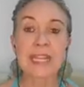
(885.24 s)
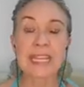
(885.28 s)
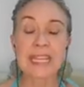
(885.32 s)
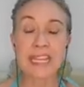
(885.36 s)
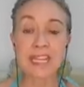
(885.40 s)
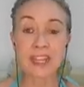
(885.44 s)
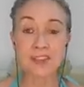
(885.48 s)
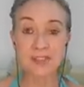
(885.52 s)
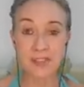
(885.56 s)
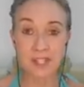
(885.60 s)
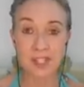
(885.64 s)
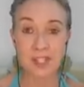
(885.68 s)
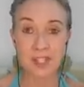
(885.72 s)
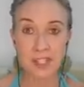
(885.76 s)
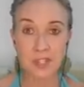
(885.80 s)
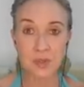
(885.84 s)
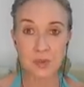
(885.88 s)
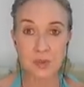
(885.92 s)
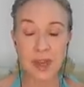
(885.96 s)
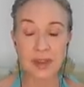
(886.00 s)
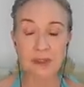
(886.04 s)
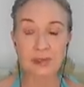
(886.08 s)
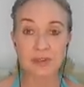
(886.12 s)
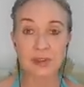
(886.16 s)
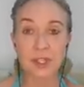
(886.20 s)
If this is
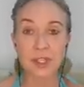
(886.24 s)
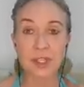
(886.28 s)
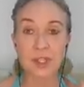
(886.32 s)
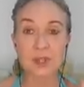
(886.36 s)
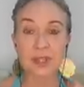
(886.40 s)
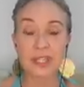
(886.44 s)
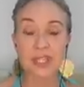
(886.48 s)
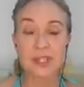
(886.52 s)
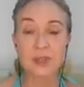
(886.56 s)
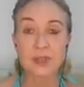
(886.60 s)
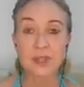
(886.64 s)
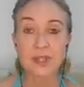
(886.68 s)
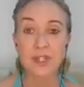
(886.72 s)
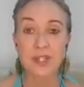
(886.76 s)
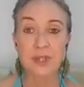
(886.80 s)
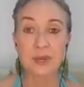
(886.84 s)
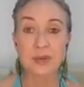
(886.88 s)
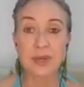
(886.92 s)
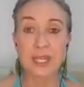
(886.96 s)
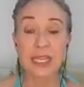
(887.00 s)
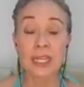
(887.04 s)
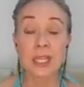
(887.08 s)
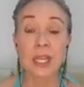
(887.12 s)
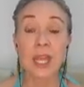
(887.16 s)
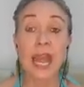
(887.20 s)
right for you and you do
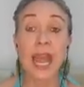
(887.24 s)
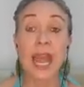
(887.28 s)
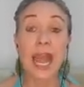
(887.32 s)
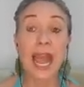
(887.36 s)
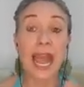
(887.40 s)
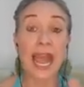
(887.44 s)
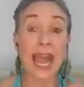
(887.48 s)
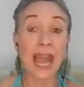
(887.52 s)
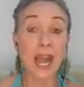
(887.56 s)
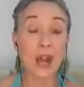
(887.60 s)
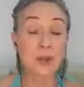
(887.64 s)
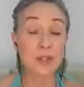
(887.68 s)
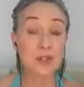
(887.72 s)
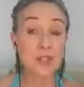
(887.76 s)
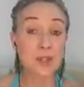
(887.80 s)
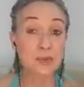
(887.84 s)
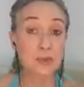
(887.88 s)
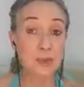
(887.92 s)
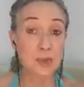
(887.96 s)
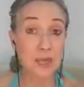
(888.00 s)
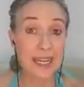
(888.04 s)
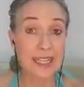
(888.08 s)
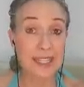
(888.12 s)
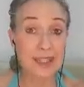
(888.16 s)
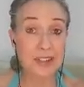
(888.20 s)
it, how you
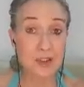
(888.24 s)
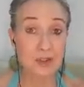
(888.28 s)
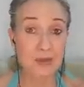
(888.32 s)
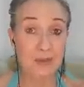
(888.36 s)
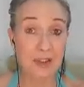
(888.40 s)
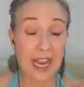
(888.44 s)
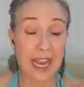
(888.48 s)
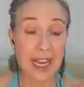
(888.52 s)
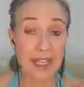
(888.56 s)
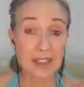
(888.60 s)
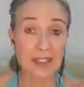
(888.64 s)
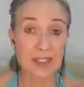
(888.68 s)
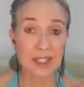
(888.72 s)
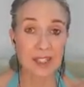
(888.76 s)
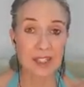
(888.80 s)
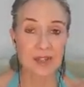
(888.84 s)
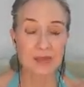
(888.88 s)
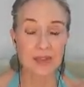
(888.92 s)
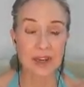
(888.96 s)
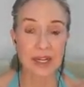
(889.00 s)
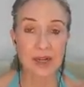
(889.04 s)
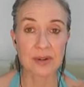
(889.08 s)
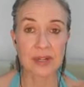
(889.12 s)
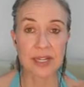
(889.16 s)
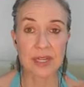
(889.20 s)
break the fast is
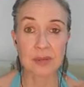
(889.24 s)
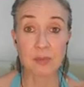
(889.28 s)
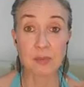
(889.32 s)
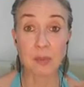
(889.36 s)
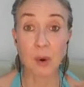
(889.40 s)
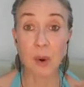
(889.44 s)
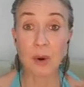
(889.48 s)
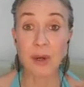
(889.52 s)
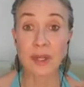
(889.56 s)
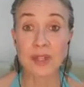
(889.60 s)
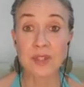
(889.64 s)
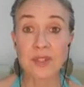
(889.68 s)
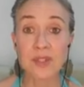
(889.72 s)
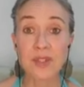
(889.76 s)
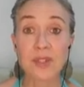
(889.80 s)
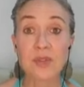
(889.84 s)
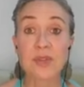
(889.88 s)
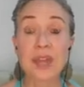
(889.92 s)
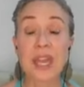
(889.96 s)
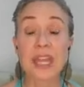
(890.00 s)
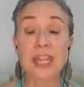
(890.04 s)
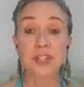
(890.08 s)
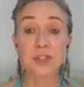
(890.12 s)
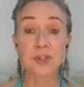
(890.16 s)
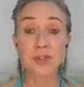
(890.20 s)
very important so
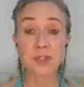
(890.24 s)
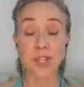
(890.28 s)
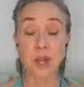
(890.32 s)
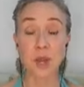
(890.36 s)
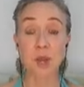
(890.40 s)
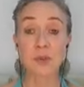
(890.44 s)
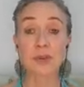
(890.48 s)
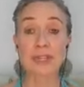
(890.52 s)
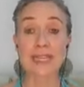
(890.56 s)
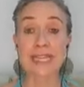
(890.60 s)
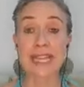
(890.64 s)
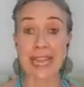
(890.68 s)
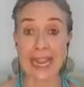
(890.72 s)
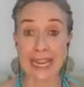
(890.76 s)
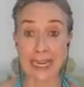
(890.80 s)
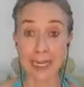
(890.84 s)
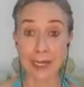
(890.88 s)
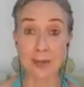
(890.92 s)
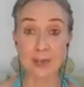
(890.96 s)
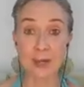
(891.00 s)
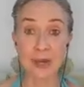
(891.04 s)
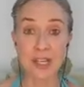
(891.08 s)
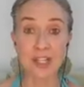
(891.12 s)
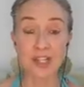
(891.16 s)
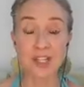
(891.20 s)
that you don't gain
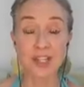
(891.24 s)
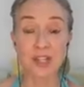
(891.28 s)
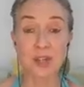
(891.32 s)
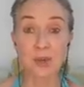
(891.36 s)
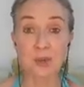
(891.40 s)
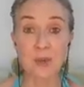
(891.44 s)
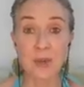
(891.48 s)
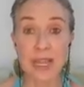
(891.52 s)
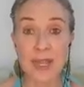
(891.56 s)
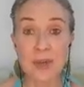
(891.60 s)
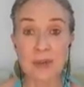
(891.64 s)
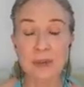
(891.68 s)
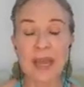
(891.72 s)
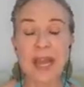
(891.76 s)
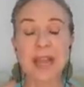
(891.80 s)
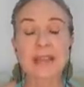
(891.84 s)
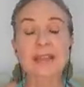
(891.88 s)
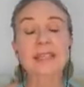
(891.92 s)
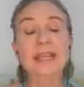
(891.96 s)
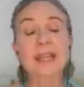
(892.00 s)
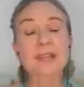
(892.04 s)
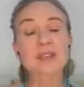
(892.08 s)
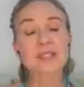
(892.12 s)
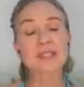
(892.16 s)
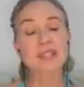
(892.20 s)
a bunch of the weight back.
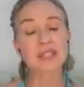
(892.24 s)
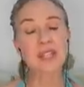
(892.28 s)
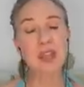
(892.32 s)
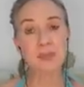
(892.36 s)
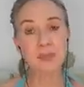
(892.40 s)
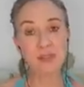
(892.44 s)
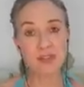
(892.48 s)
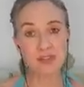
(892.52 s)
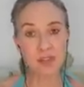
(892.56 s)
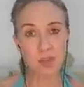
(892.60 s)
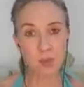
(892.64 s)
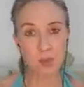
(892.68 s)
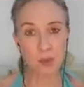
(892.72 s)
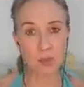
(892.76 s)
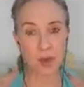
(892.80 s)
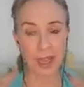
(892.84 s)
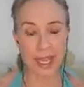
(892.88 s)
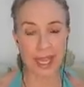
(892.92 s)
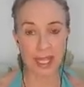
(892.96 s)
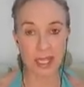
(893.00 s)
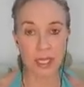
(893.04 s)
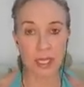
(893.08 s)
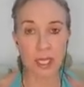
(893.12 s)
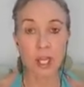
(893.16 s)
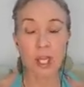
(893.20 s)
Now, some of the
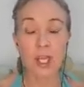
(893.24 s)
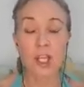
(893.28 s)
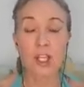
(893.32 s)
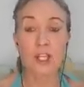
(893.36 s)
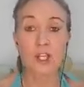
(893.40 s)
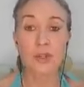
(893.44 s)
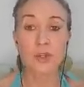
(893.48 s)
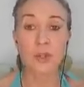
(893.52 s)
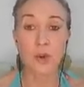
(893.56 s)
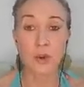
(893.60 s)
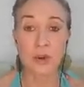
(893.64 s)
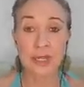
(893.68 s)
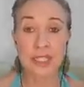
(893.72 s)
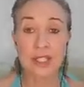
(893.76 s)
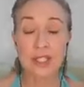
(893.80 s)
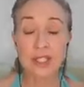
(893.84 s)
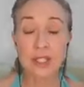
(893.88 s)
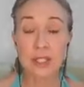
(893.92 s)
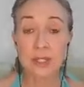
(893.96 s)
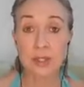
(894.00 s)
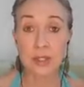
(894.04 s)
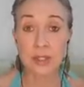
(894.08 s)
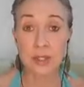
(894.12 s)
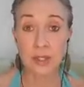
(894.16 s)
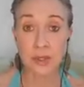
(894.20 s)
weight you're going to
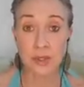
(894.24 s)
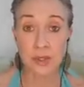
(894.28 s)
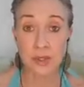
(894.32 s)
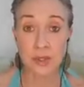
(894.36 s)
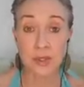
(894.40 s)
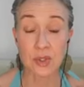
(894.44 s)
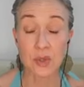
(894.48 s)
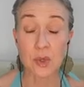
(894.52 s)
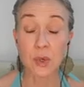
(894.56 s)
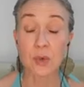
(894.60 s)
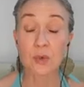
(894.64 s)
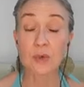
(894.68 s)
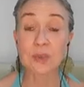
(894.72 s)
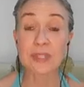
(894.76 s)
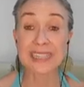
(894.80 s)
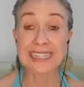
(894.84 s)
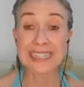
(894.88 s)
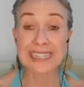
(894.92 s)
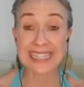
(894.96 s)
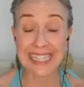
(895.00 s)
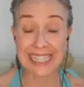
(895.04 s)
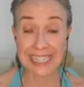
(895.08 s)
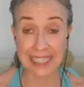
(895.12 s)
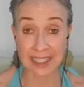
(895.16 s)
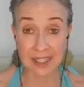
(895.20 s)
lose or
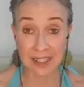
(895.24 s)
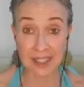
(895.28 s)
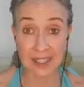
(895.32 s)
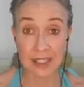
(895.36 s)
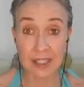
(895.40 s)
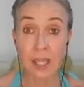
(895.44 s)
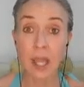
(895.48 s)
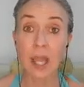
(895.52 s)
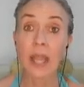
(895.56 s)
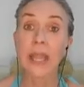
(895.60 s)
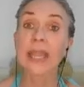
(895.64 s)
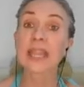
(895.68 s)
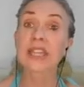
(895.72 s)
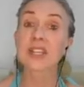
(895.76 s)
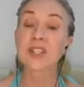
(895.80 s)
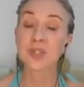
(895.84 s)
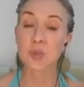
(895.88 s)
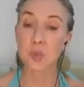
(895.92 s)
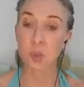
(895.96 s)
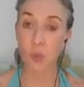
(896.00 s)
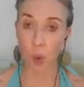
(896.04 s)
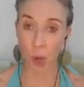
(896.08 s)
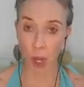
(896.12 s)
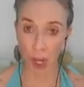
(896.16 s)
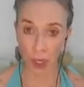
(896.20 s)
release is
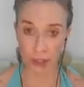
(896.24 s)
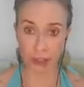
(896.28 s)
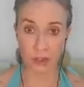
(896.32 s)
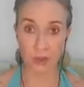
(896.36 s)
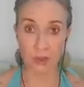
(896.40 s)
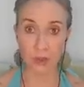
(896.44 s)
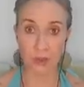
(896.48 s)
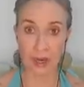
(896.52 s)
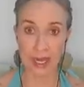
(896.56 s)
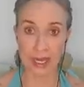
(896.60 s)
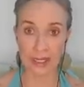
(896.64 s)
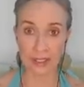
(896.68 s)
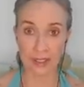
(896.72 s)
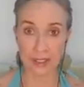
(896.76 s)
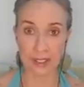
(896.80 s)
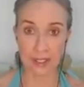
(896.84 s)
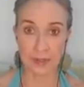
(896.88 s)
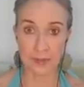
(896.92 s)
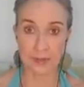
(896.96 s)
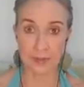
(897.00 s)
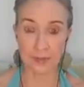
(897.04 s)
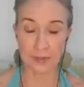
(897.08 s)
water weight.